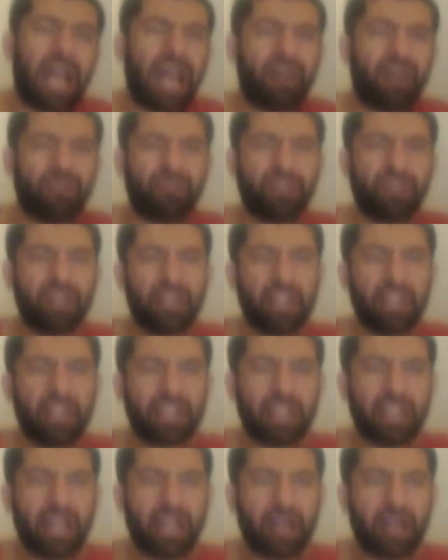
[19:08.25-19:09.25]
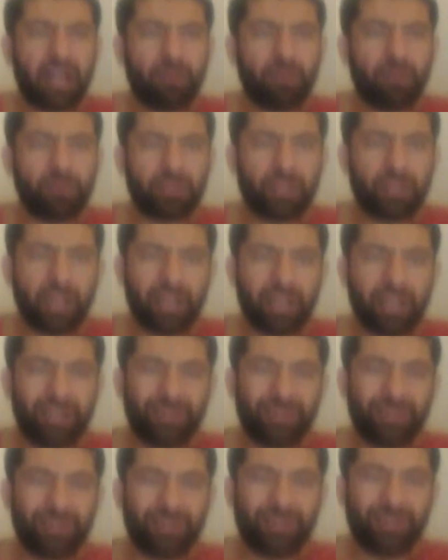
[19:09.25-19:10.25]
I feel like I would kind
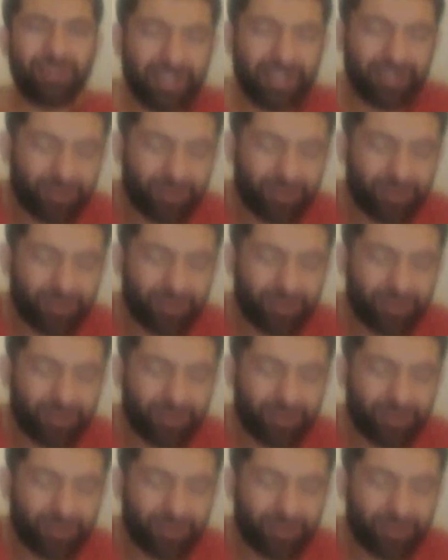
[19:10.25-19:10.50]
of go and